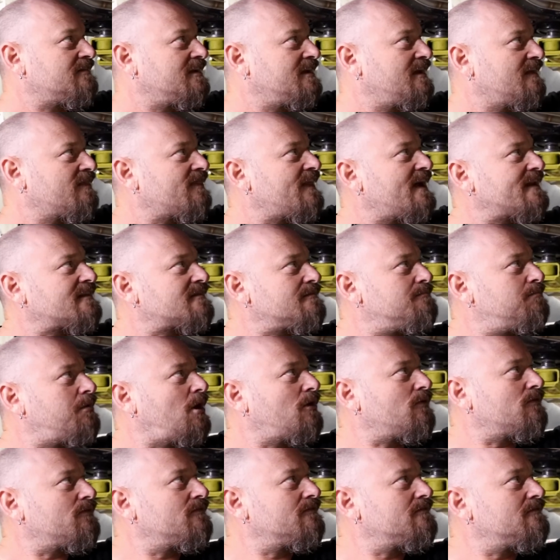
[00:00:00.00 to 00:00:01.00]
To get that to
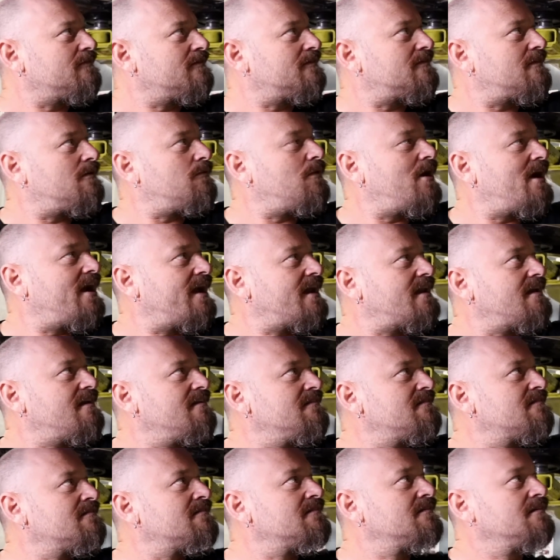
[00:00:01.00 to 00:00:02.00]
bolt the way it
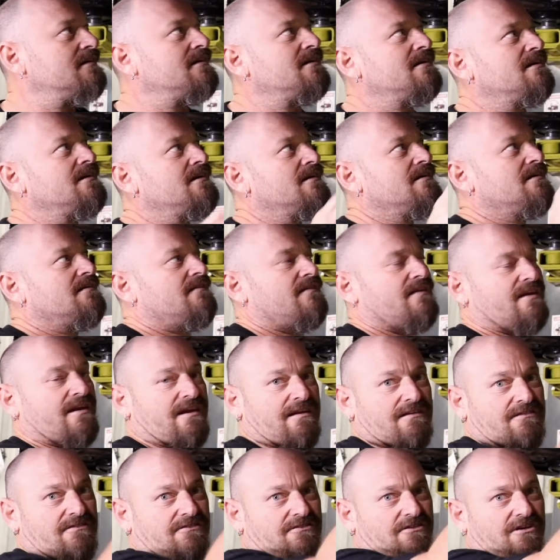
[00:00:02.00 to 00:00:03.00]
is,
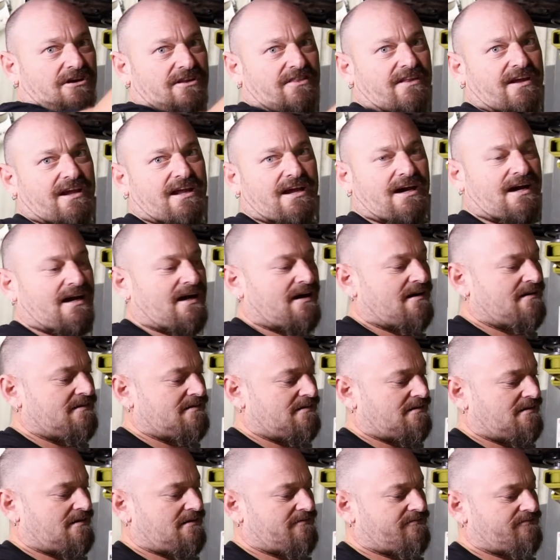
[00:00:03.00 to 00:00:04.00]
inside the car,
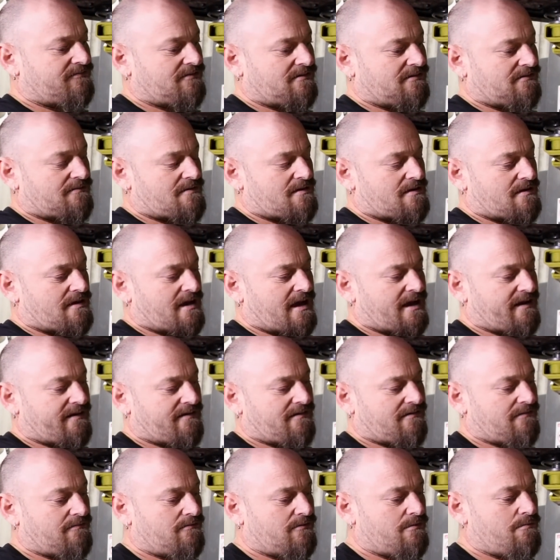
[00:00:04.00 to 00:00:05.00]
I've had
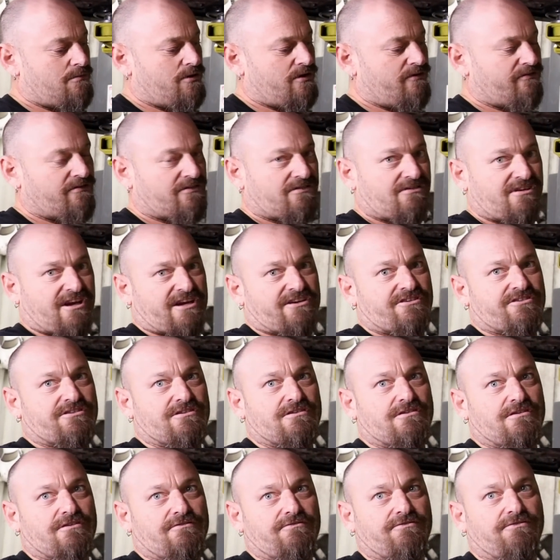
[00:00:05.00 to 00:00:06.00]
to remove a
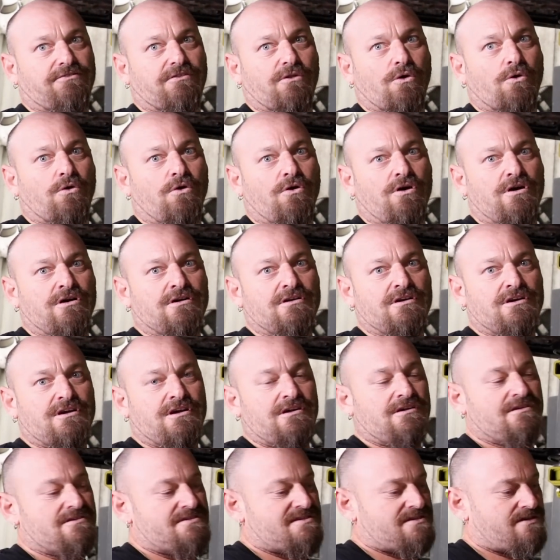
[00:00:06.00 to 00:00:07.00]
section of floor
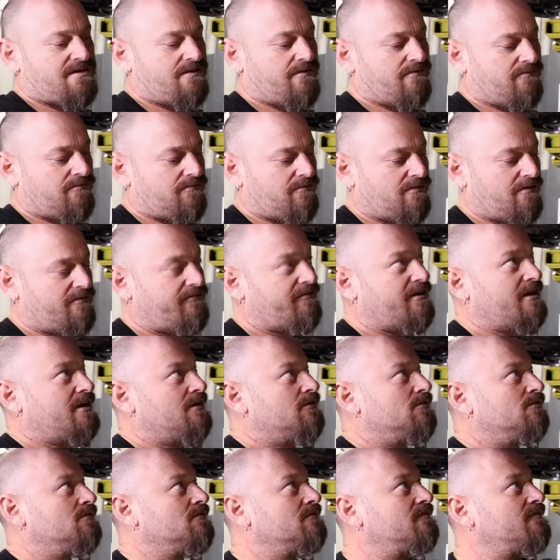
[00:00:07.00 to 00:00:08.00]
to
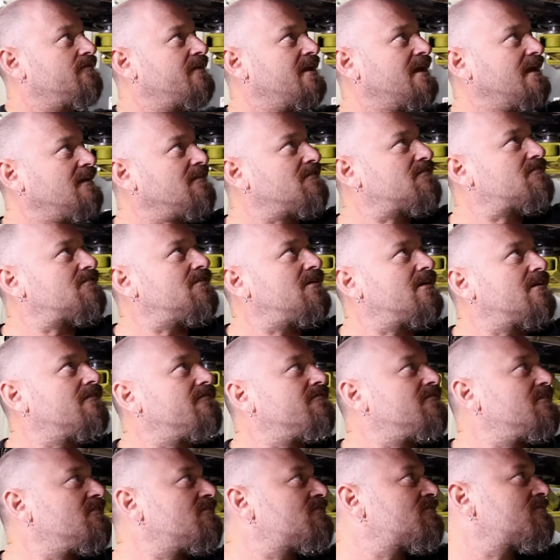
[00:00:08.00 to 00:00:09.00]
reveal the inside
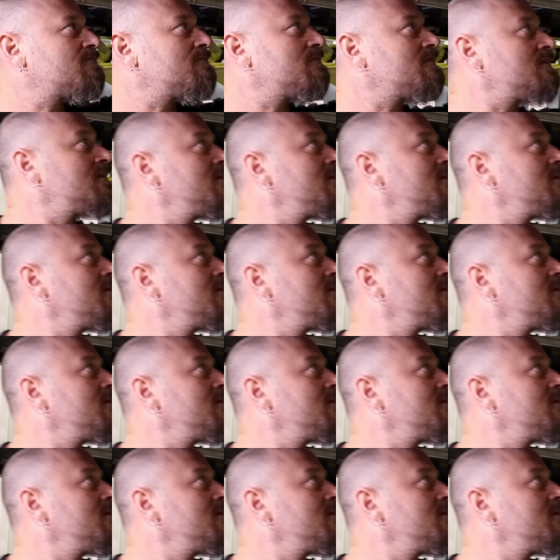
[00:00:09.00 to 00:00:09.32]
of this,